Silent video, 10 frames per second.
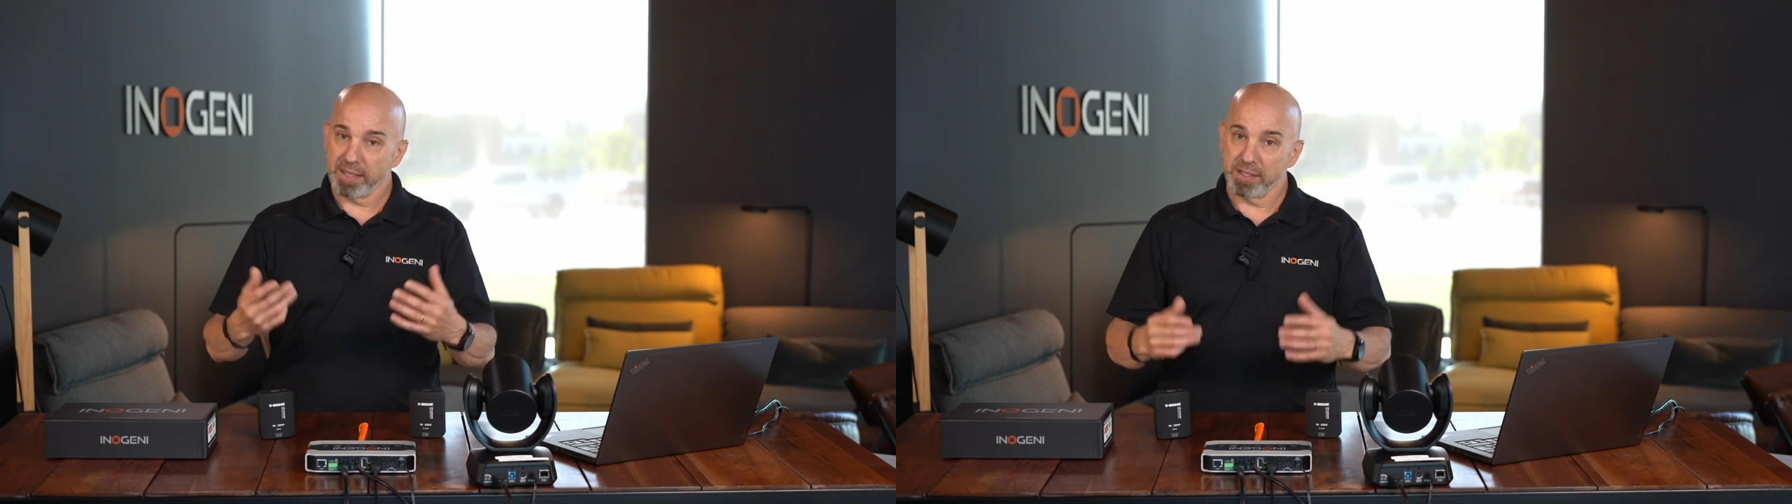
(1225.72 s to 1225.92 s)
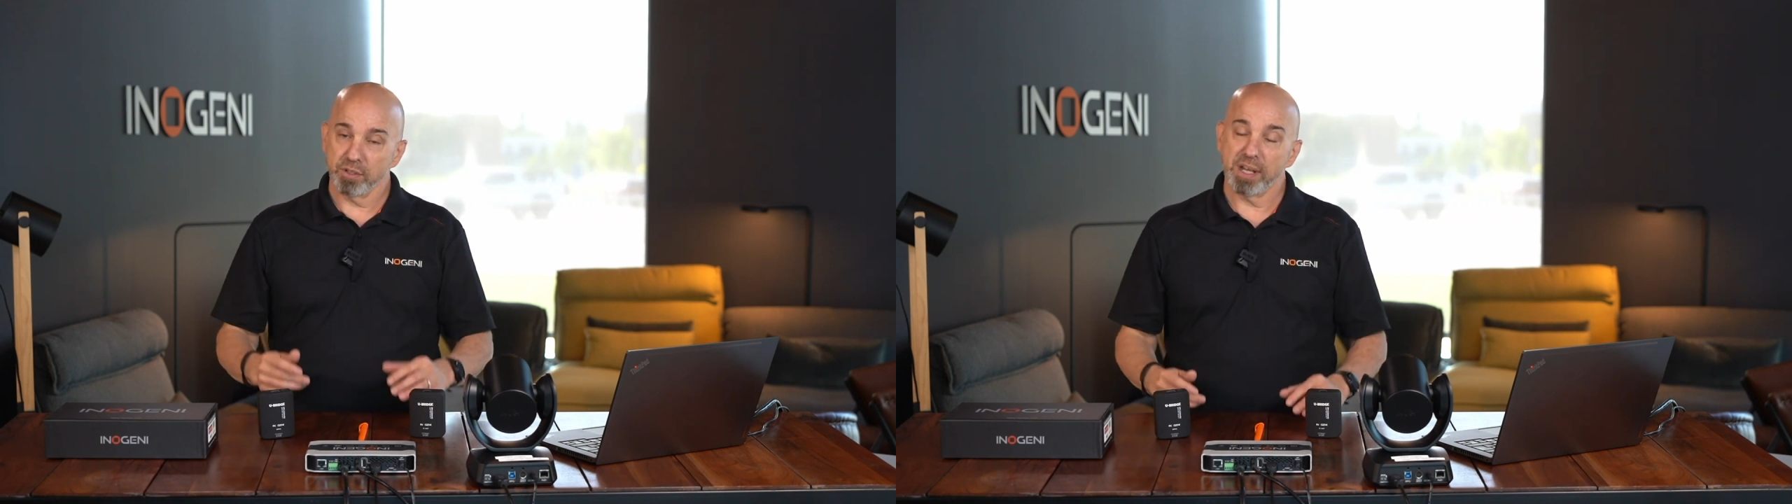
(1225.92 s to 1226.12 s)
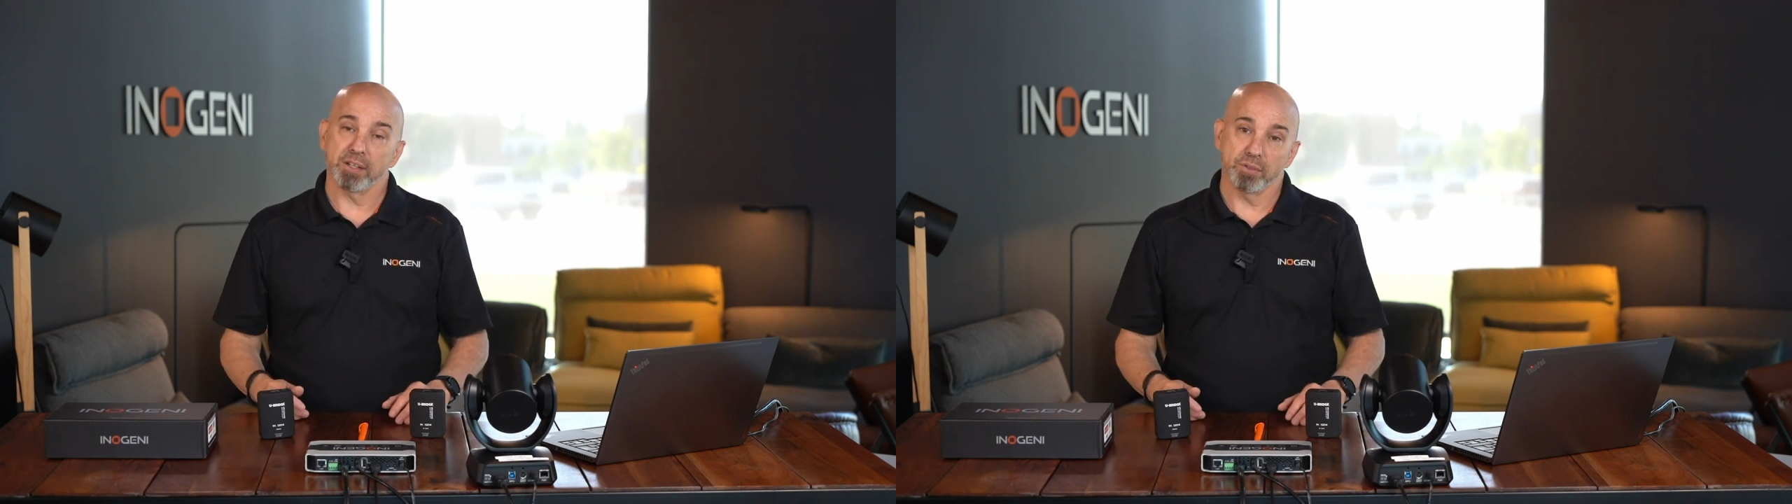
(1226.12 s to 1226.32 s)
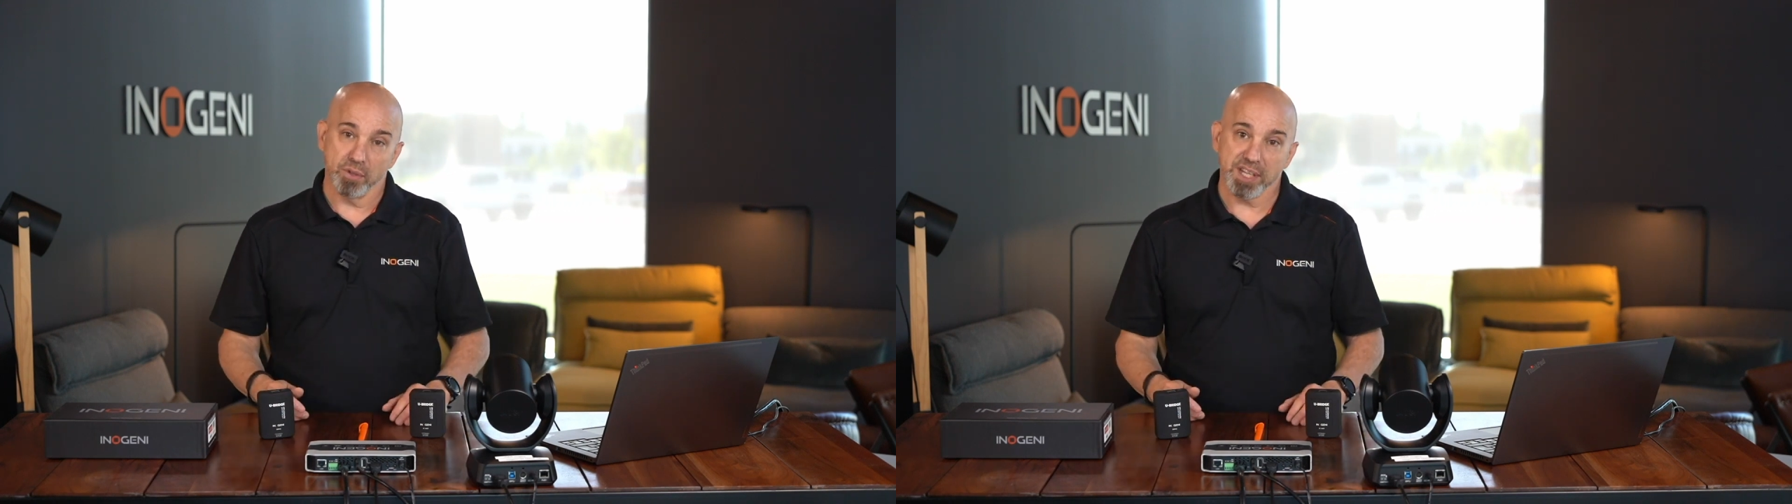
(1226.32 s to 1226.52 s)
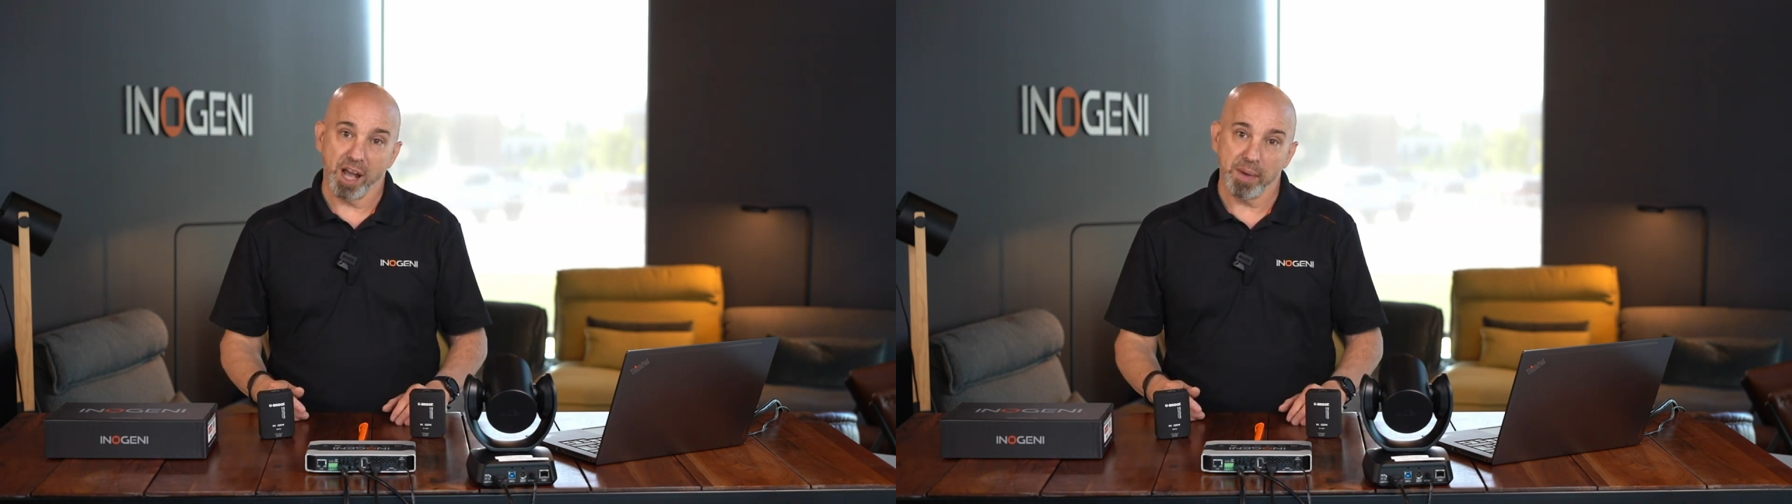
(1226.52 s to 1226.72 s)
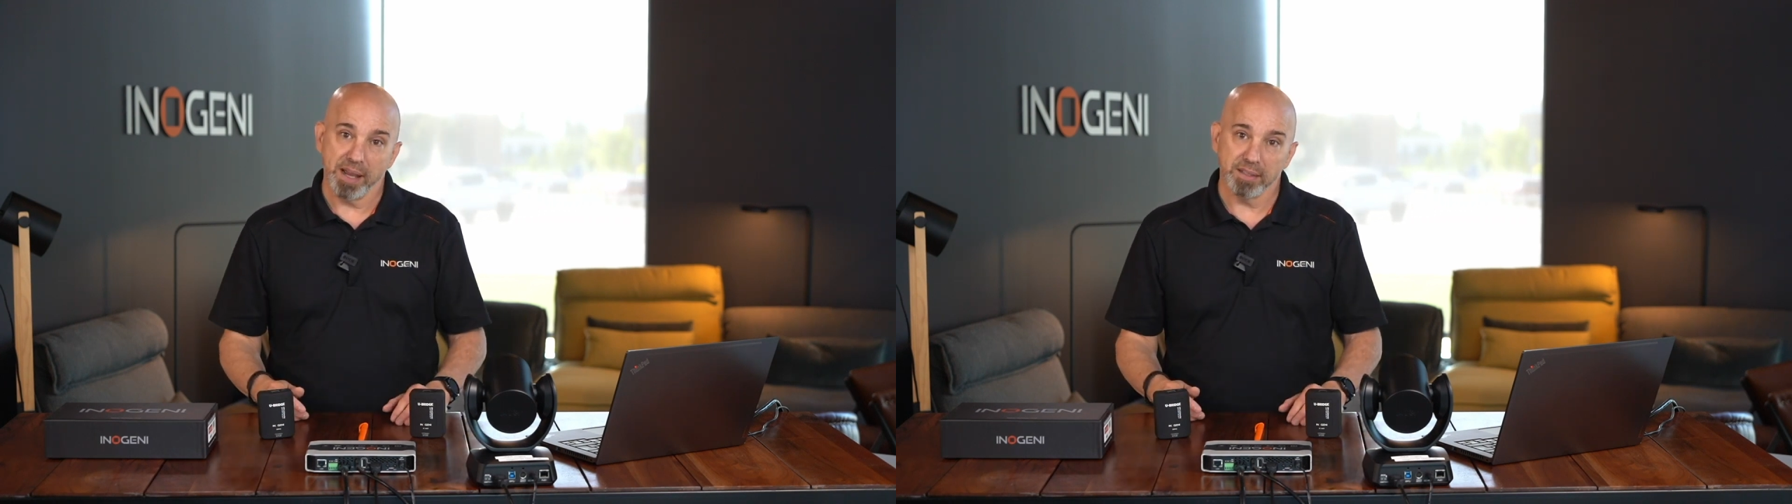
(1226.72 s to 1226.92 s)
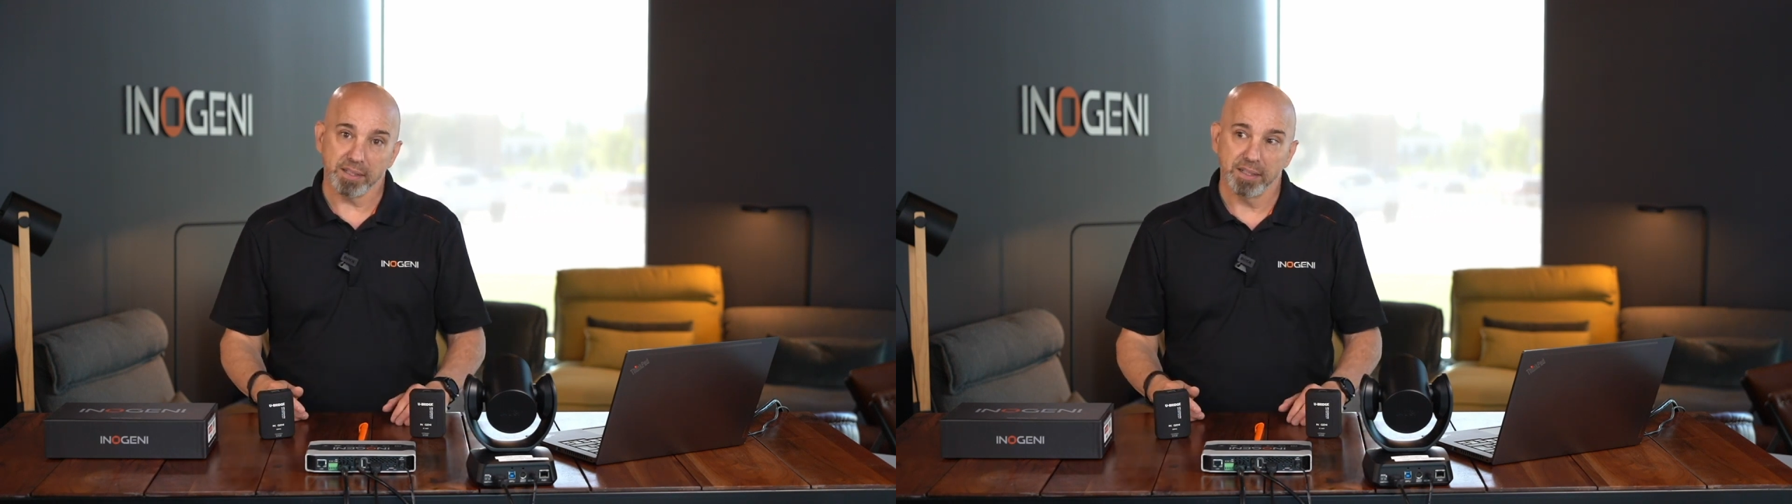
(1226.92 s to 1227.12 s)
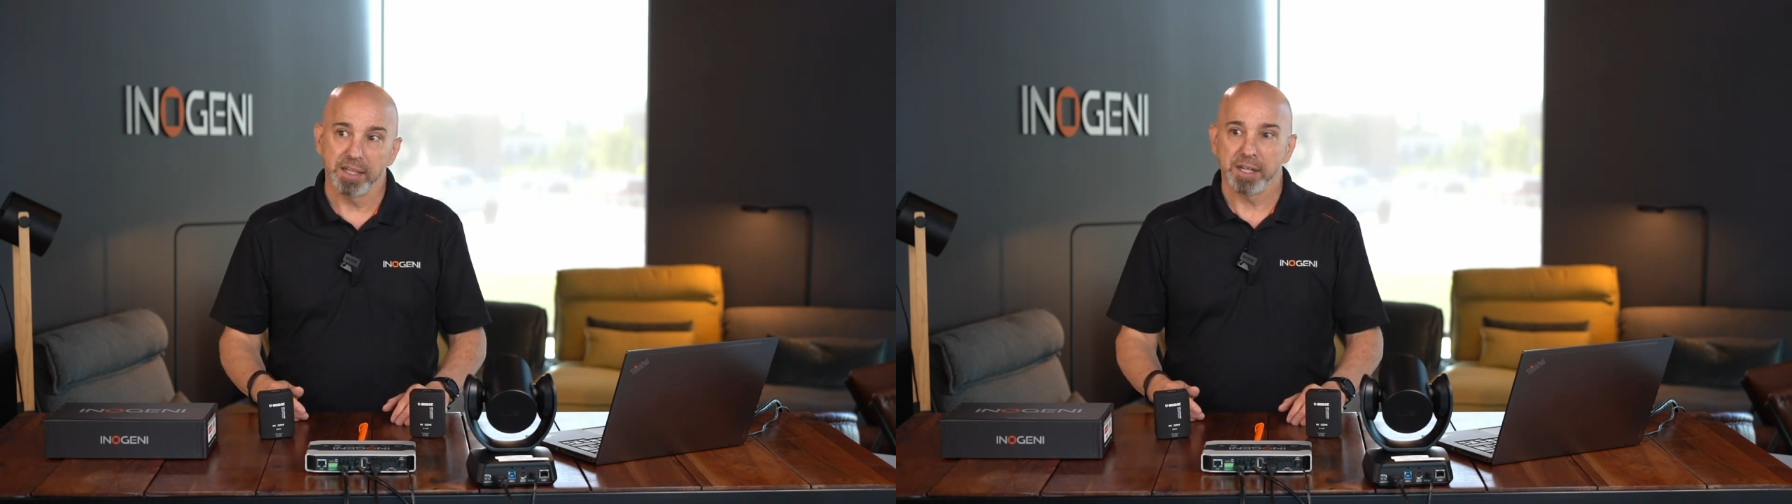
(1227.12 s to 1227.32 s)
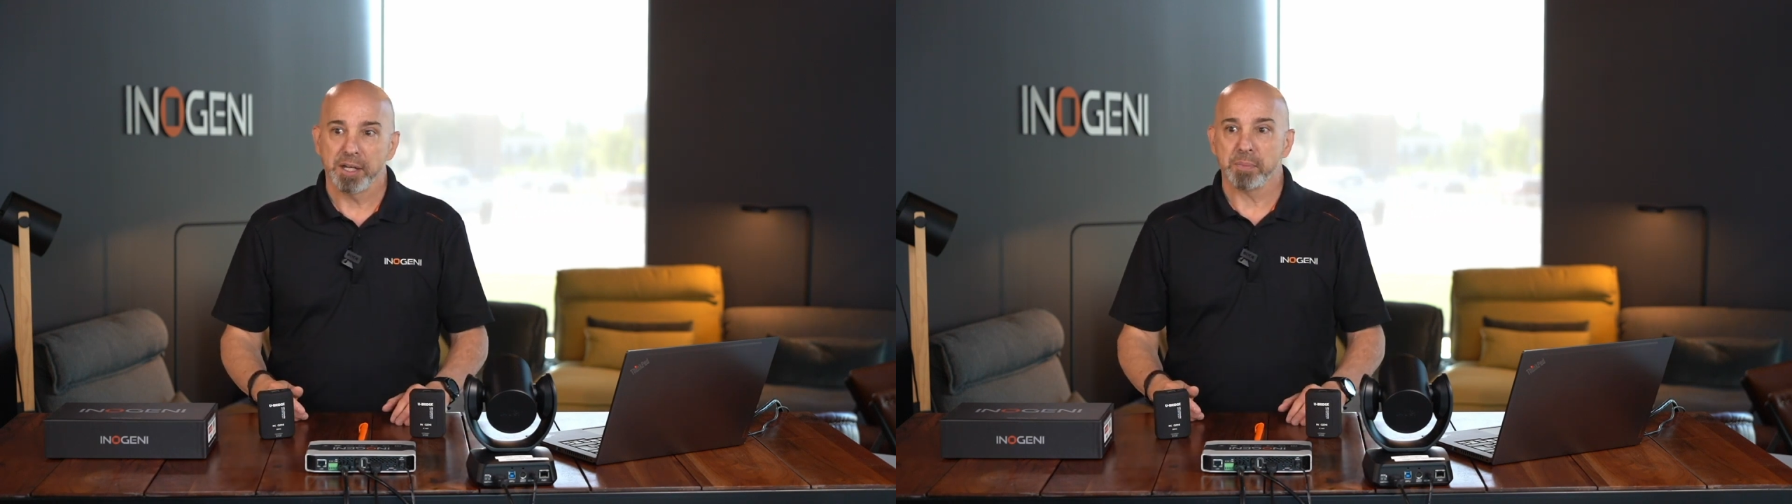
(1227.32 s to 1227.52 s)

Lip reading: So we are talking about